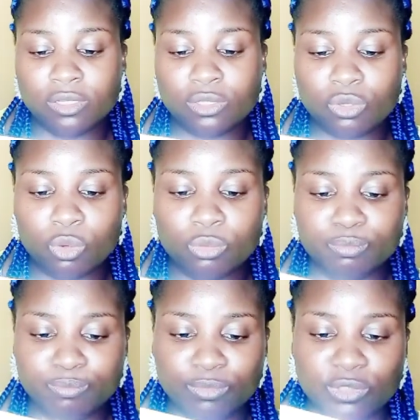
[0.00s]
So
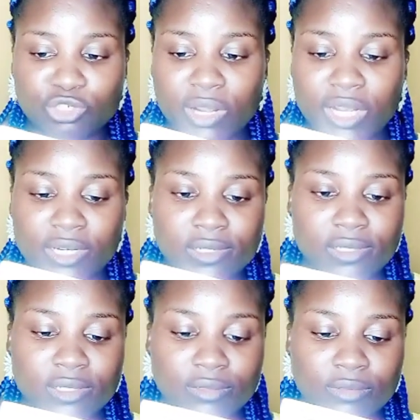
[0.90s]
try
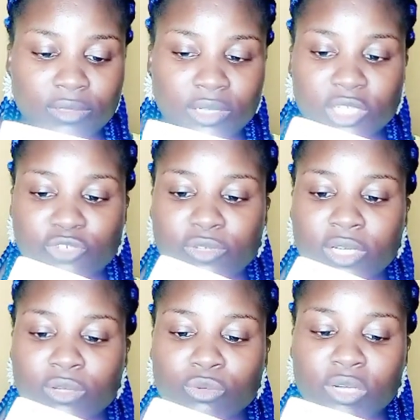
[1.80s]
this. It's
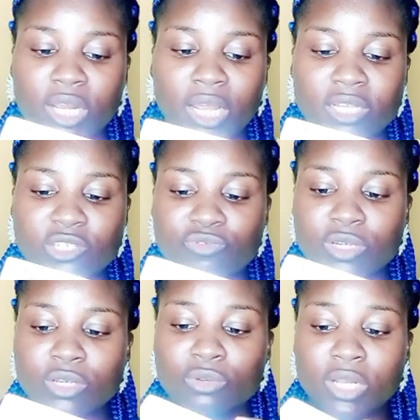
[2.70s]
really good. It's
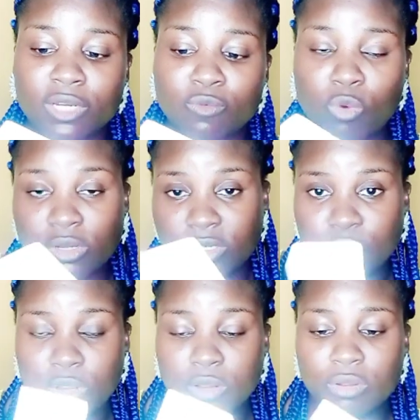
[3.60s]
really good and it
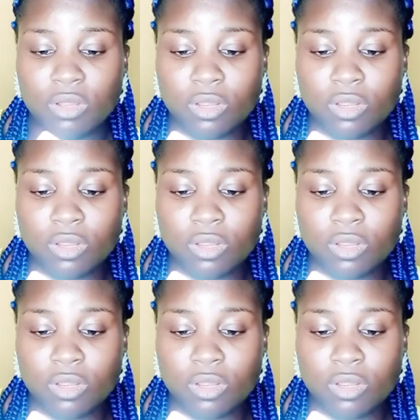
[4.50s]
works well.